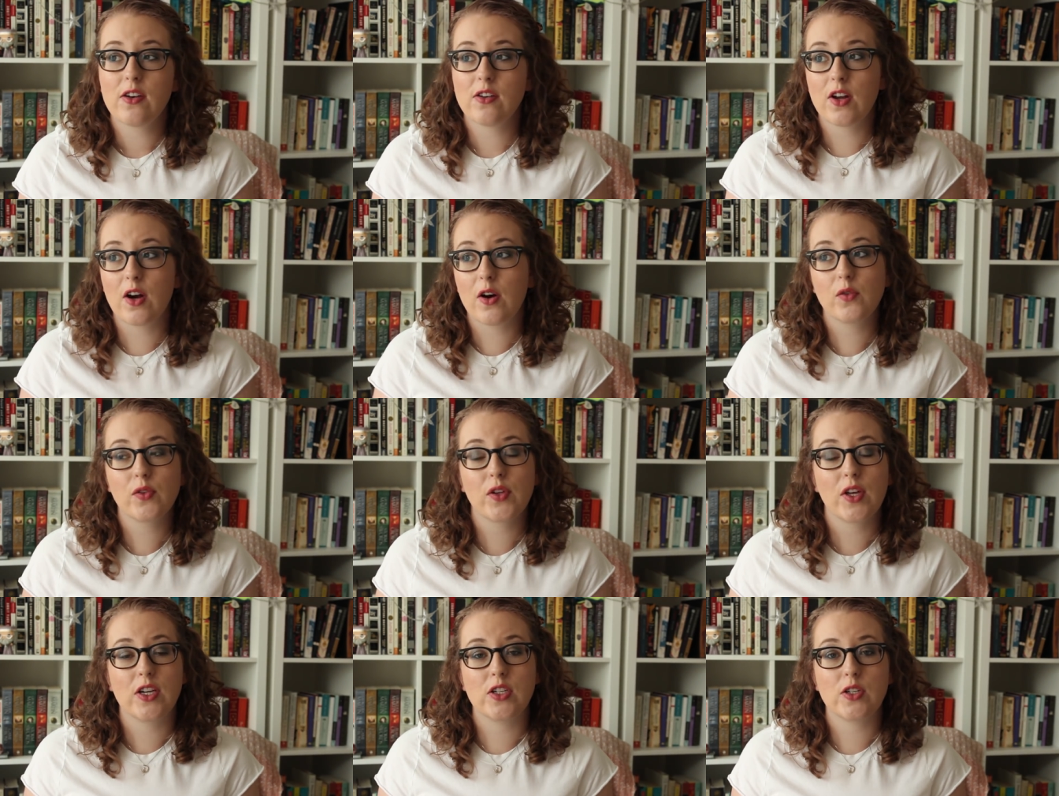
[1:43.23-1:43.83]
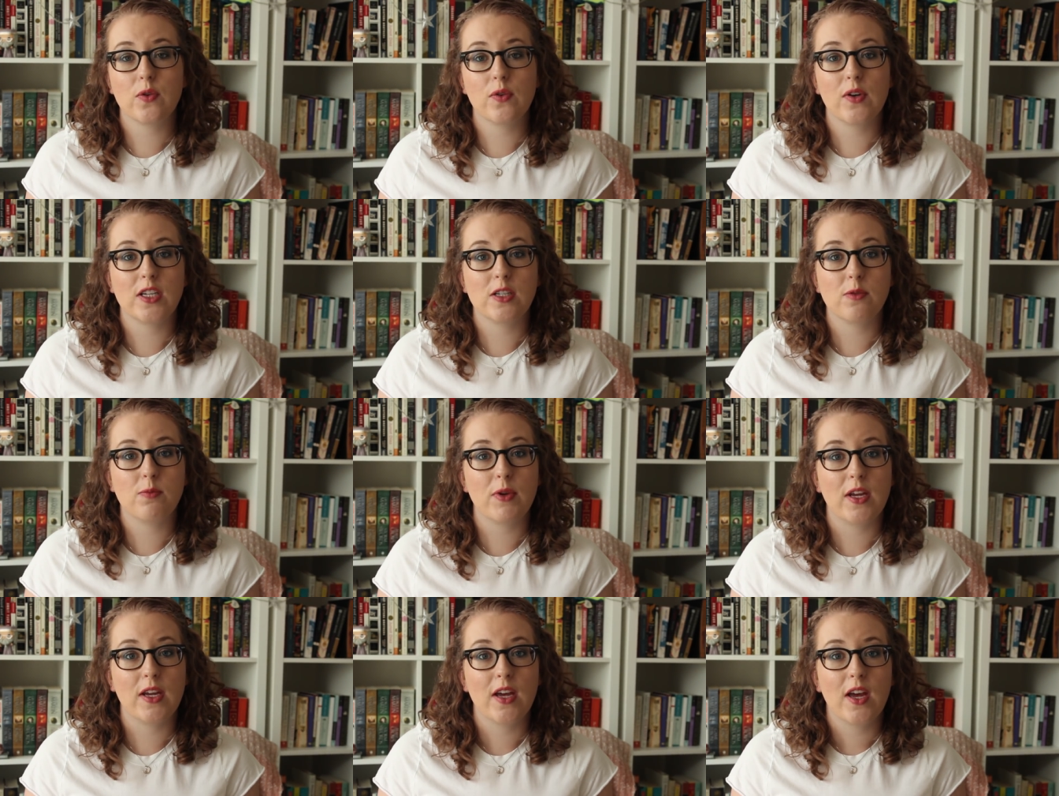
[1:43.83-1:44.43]
Not only do you need
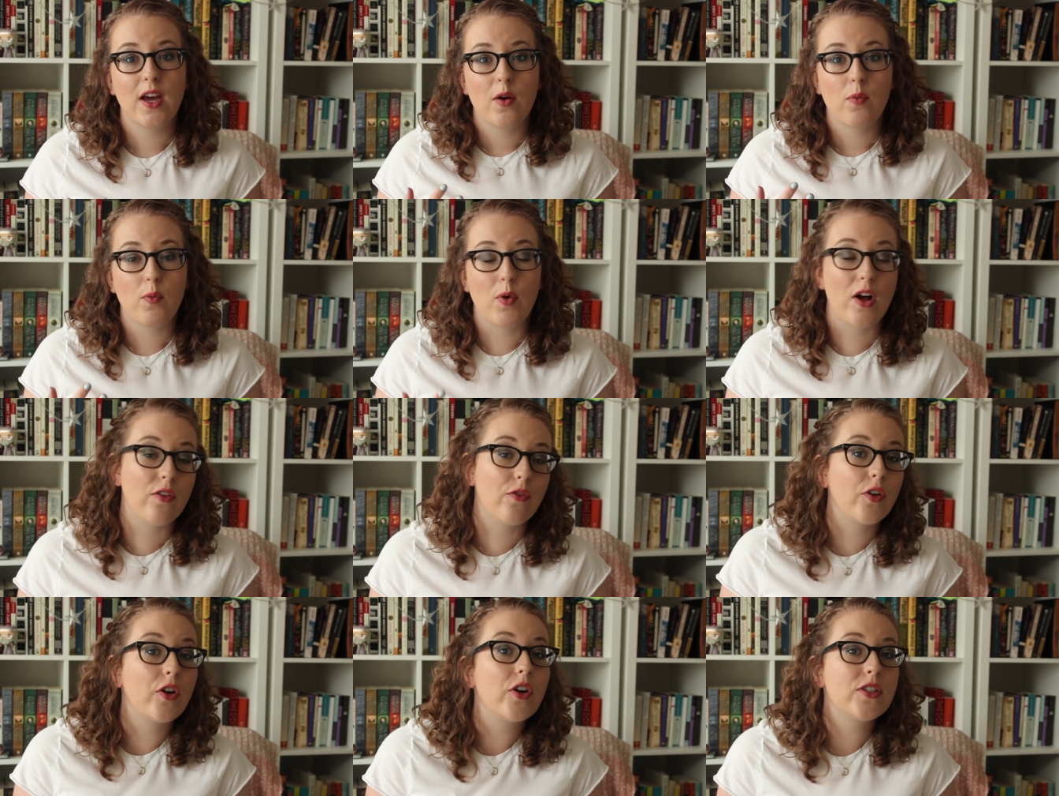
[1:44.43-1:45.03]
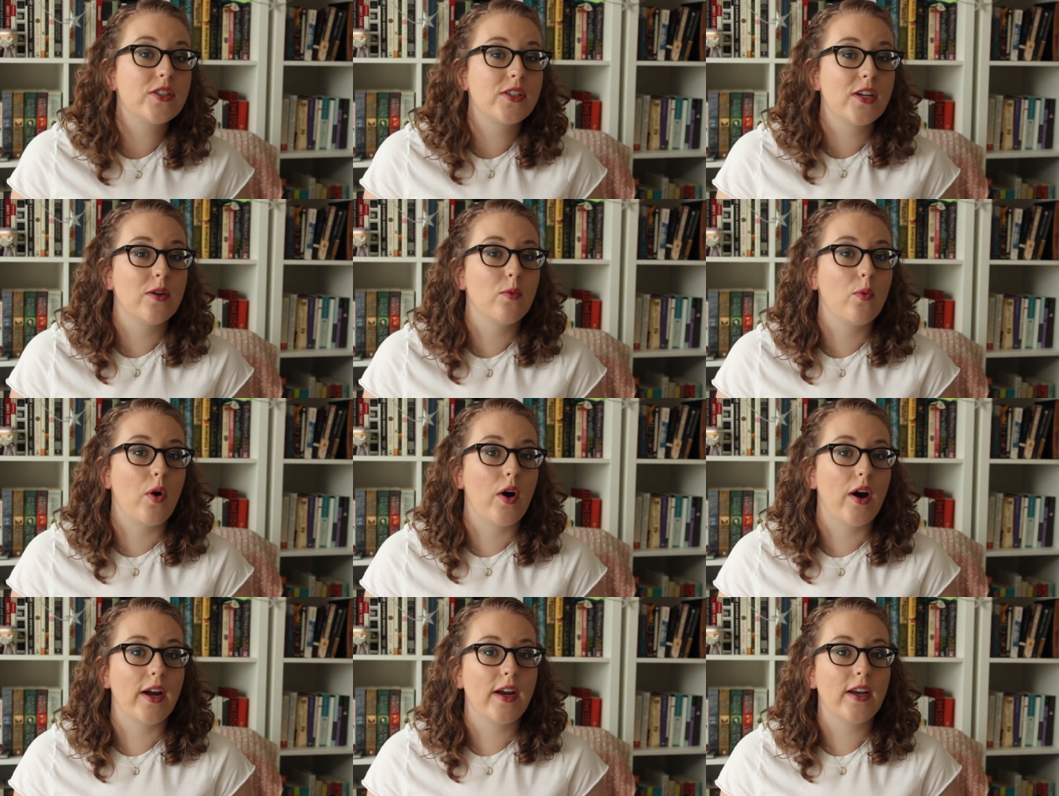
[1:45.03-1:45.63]
to be well versed in
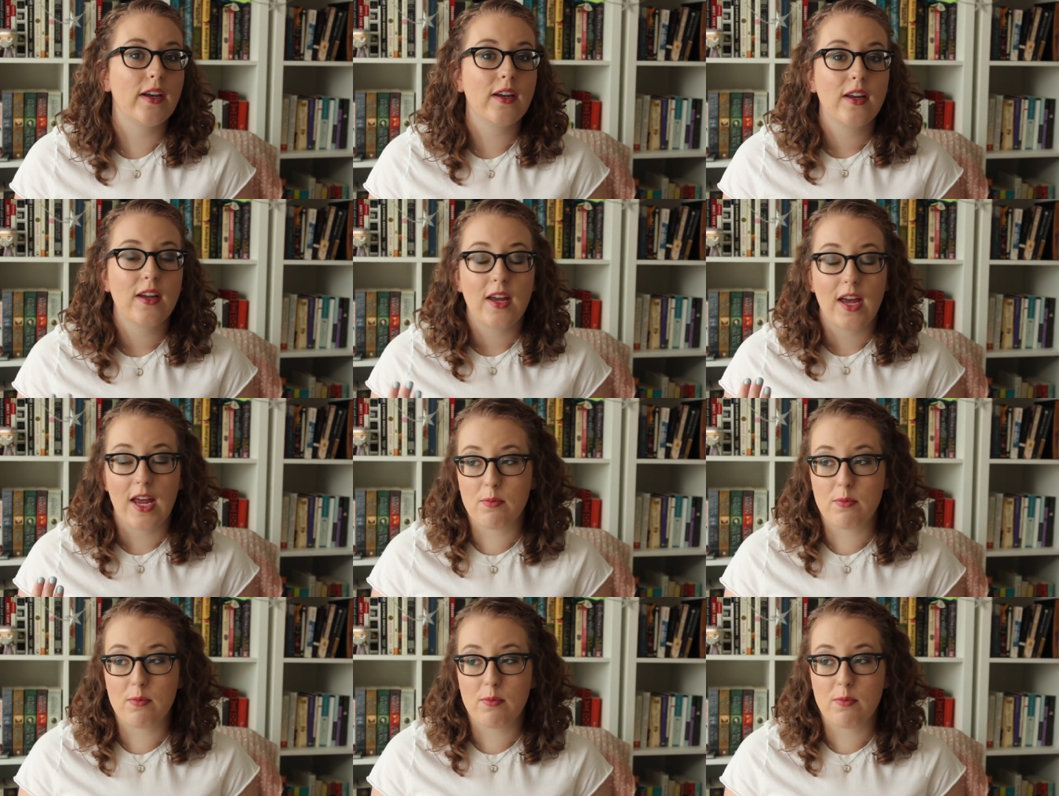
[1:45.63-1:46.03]
wine,